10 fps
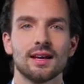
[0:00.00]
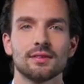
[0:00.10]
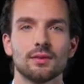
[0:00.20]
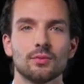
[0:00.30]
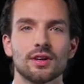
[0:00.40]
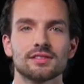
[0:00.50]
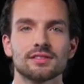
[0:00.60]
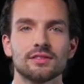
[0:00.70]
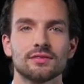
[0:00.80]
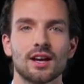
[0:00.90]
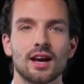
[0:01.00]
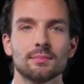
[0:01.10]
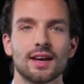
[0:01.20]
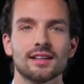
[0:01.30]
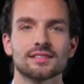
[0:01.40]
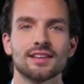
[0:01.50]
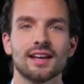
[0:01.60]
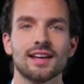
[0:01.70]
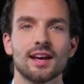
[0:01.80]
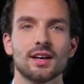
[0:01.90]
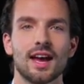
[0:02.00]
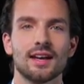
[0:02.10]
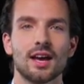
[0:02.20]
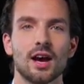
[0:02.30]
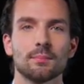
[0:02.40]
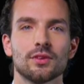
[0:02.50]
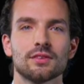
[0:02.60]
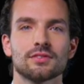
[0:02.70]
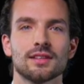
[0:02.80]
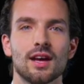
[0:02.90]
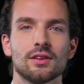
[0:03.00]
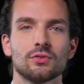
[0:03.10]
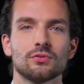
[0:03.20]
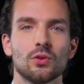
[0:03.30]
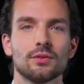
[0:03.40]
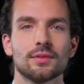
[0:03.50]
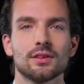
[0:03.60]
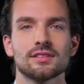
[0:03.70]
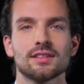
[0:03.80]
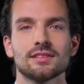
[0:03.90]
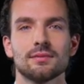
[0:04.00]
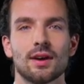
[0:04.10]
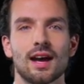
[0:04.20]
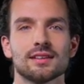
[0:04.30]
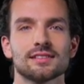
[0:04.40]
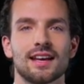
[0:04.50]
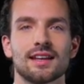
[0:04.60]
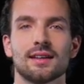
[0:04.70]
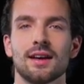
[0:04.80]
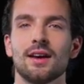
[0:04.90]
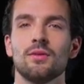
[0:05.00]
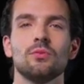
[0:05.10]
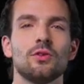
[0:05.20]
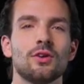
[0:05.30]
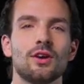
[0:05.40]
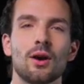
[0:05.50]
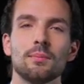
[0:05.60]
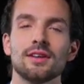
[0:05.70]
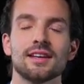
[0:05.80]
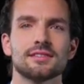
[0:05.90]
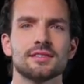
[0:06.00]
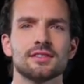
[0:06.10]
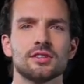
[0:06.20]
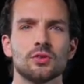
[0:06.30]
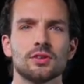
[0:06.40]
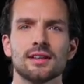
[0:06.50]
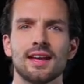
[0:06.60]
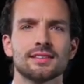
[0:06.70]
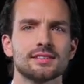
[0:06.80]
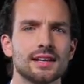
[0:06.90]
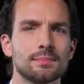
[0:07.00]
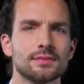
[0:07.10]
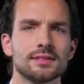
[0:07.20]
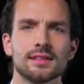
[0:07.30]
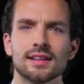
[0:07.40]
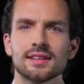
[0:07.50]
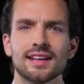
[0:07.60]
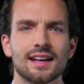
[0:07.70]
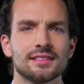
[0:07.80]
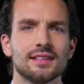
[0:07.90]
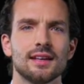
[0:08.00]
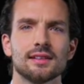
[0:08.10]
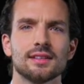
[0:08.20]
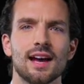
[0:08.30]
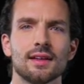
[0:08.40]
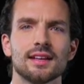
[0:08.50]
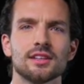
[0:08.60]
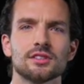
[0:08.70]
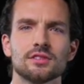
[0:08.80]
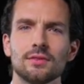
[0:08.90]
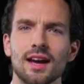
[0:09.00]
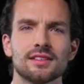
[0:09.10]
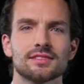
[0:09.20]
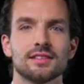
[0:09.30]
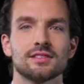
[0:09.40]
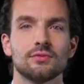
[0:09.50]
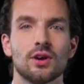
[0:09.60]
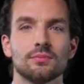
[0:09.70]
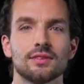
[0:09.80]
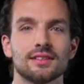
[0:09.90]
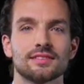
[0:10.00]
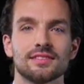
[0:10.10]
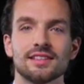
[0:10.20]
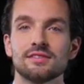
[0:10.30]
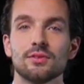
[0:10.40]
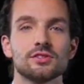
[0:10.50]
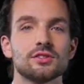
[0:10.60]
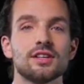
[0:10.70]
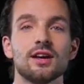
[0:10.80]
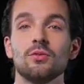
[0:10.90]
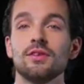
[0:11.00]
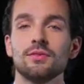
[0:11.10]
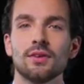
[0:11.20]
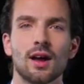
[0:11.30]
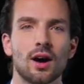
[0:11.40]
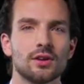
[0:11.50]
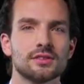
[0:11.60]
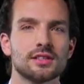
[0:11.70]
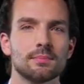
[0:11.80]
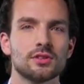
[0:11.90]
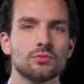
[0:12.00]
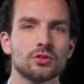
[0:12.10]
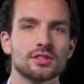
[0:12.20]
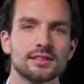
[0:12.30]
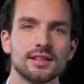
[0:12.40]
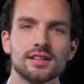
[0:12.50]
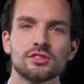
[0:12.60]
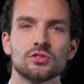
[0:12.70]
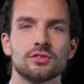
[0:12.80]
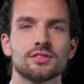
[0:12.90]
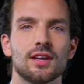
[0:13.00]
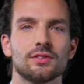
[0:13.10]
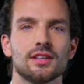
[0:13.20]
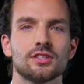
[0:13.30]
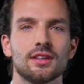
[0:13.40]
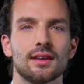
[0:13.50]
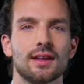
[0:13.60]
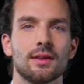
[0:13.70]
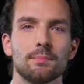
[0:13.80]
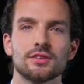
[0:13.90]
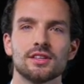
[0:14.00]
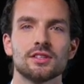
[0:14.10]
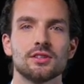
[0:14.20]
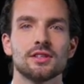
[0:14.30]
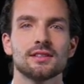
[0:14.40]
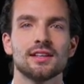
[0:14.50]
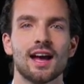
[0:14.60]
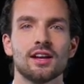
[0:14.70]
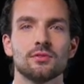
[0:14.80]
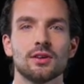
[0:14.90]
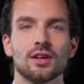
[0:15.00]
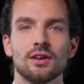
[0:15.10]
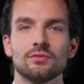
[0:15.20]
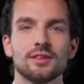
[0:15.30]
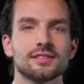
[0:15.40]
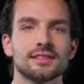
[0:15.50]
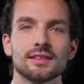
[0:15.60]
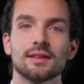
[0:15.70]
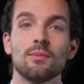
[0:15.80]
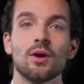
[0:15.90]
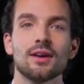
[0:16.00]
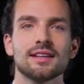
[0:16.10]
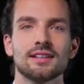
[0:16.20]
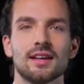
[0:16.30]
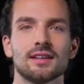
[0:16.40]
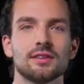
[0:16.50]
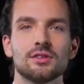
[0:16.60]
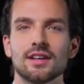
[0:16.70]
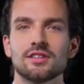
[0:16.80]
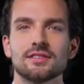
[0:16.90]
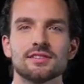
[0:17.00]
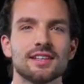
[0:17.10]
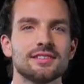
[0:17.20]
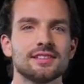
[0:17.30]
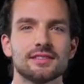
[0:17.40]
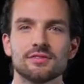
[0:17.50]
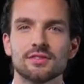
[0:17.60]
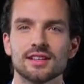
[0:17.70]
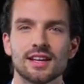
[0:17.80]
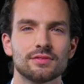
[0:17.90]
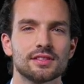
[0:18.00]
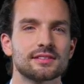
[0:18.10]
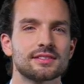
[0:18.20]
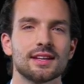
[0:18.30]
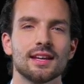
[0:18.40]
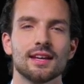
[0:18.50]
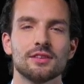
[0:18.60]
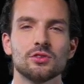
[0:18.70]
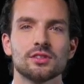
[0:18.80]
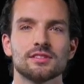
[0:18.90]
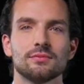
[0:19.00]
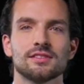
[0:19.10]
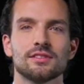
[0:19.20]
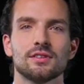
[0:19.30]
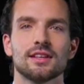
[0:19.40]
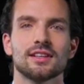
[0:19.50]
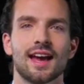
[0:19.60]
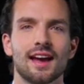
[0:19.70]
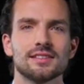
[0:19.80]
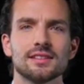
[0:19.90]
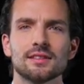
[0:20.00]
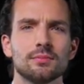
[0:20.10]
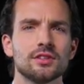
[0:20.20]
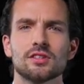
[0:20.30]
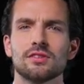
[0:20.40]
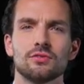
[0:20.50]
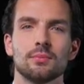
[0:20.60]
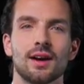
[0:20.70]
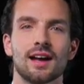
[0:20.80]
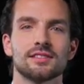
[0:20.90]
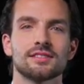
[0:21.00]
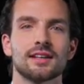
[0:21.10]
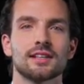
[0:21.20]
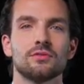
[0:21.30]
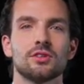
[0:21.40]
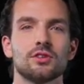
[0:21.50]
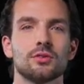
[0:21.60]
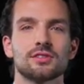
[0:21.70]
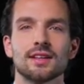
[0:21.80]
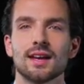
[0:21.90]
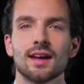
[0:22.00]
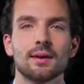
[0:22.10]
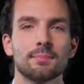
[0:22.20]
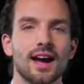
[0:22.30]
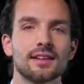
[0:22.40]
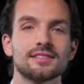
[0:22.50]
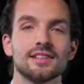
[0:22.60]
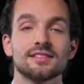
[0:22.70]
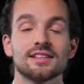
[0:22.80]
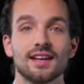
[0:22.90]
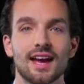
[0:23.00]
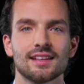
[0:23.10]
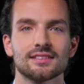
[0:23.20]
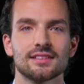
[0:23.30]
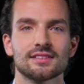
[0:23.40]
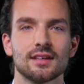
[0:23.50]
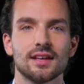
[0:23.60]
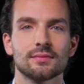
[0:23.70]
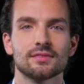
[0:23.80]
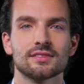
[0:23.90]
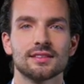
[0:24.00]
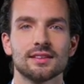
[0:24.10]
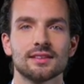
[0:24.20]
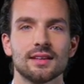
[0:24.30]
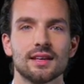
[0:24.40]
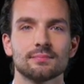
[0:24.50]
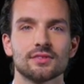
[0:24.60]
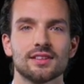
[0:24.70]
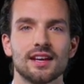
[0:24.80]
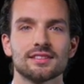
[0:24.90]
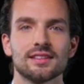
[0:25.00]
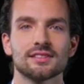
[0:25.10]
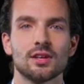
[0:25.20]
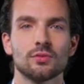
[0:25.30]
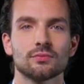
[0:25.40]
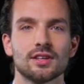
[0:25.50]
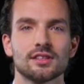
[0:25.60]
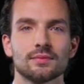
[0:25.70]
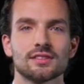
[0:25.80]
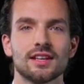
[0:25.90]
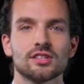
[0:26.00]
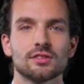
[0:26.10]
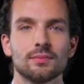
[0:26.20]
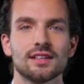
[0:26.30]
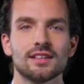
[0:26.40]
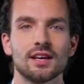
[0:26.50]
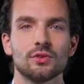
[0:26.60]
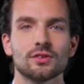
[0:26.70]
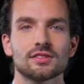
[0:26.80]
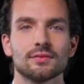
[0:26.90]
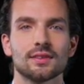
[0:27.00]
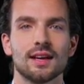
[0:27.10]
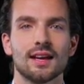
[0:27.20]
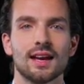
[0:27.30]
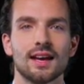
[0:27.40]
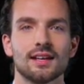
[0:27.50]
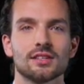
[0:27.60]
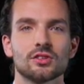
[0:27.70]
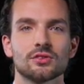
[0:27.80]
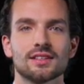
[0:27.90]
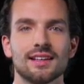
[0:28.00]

The presence of non-Pakistani al-Qaeda operatives and other foreign militants in Pakistan further complicates the security landscape. In the end, the allegations of Pakistan's involvement in state-sponsored terrorism are deeply rooted in the history of South Asia, particularly the Kashmir conflict. While India and other nations cite significant evidence, including specific attacks and admissions from Pakistani officials, Pakistan denies these claims, emphasizing its own victimization by terrorism and accusing